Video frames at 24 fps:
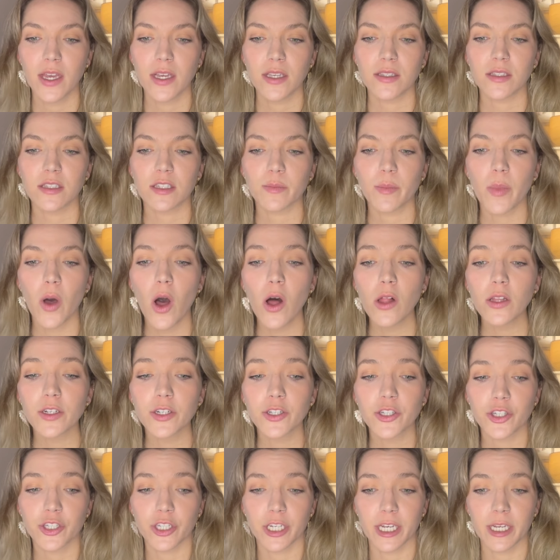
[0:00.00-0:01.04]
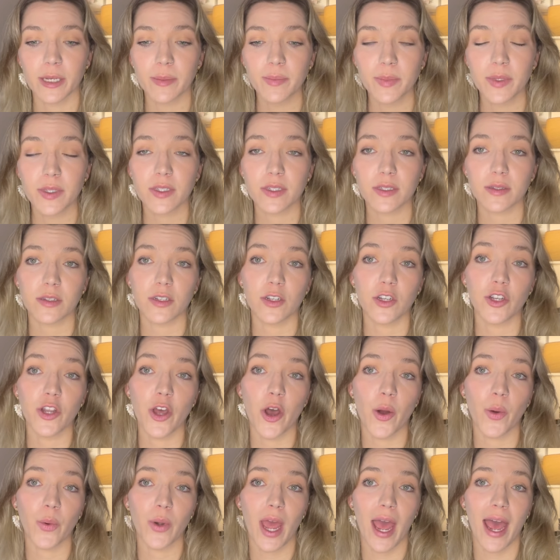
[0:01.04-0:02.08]
Smaller ships,
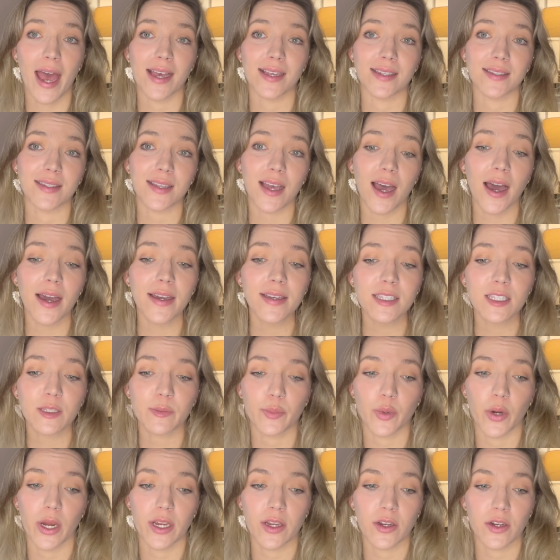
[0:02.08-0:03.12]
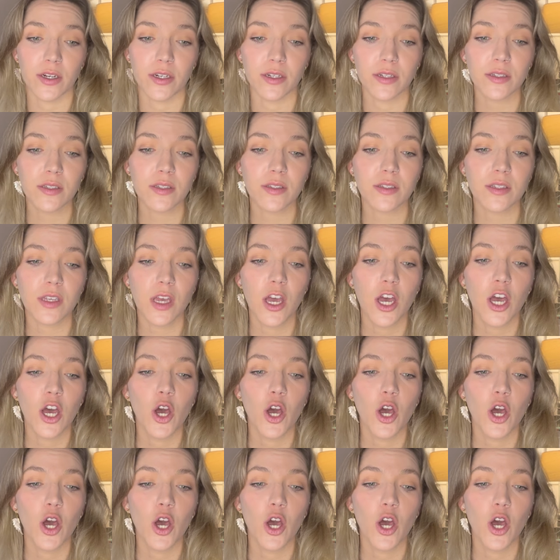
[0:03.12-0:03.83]
known as icebreakers,